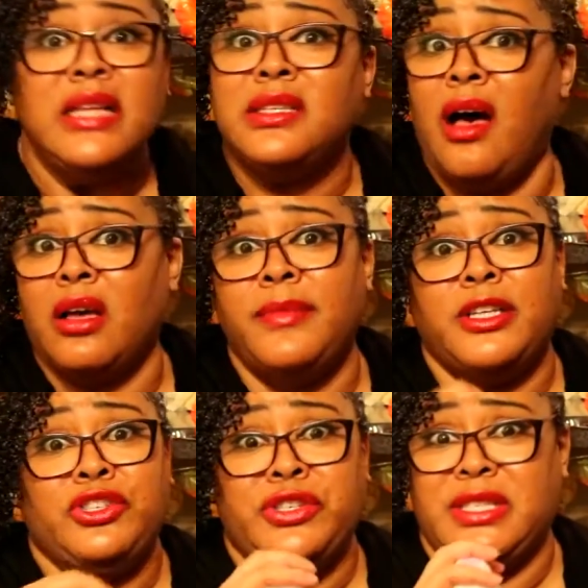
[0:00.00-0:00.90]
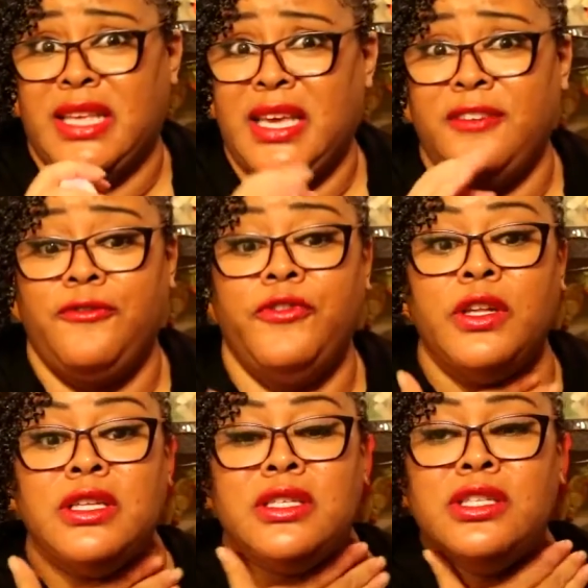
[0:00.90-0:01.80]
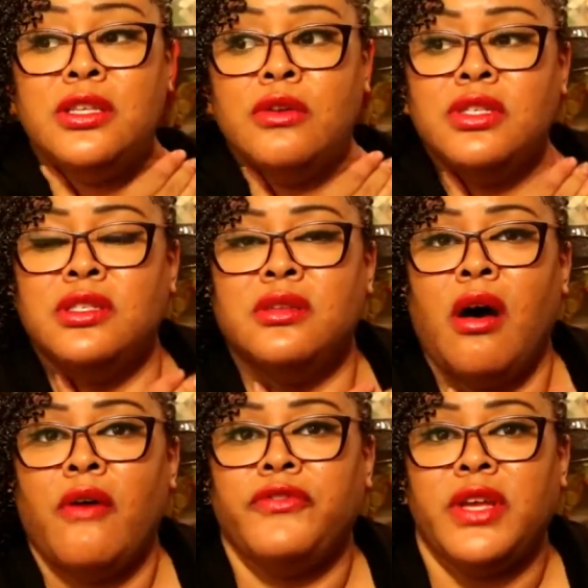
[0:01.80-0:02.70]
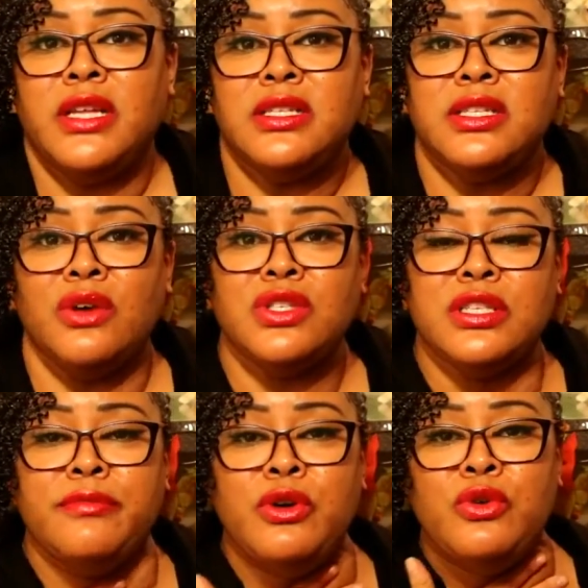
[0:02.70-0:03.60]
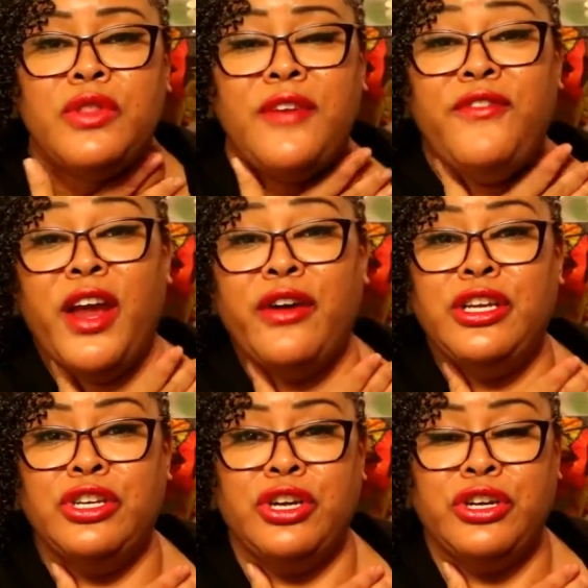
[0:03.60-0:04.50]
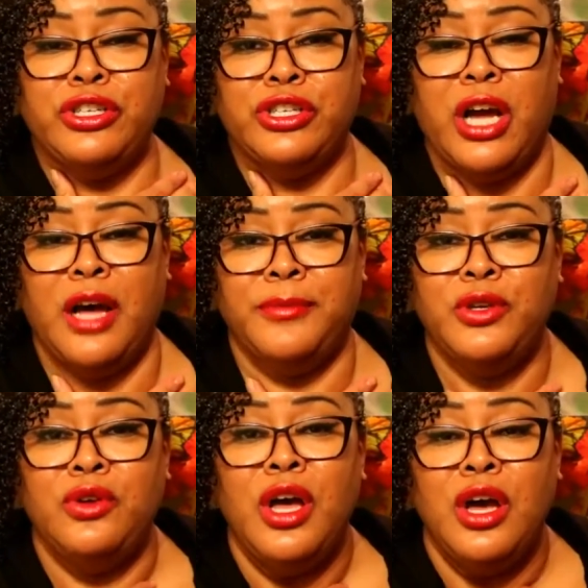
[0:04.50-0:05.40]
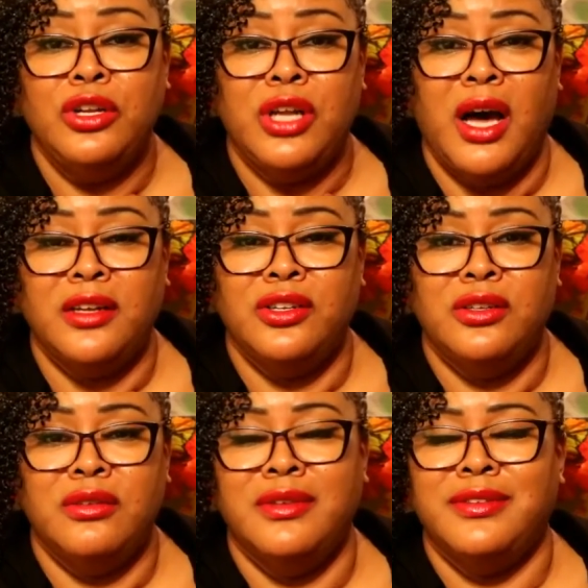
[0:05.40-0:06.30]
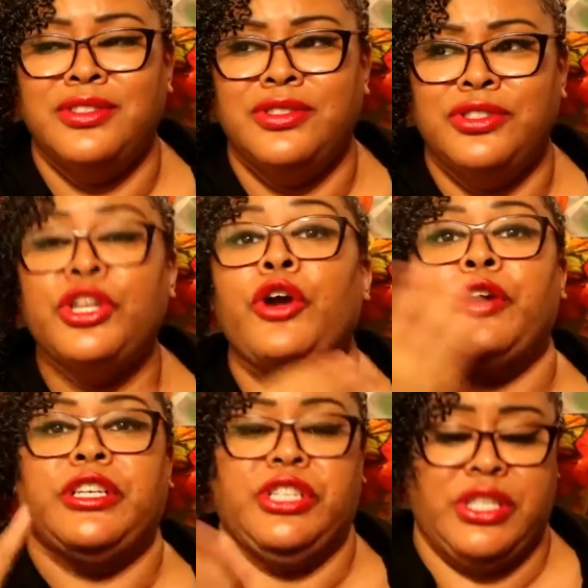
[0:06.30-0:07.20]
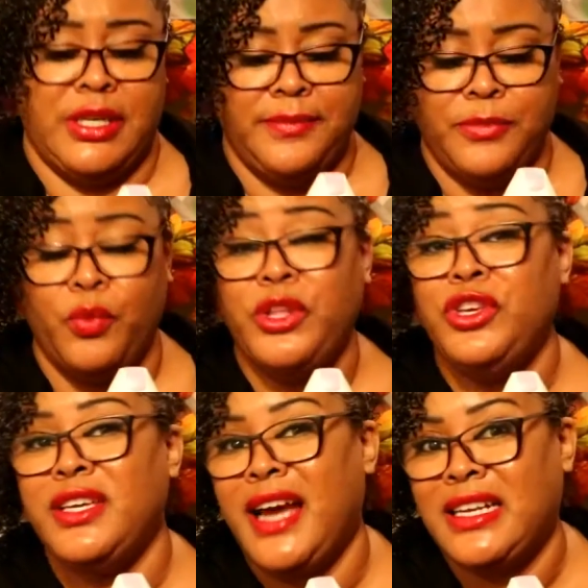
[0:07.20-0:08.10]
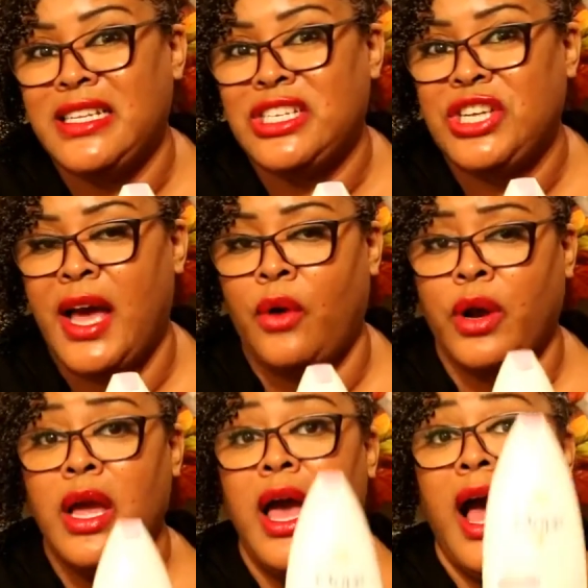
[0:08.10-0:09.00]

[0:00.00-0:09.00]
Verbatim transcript: talking about your skin feeling so soft and so smooth and very um, nu uh, nourished when you get out of the shower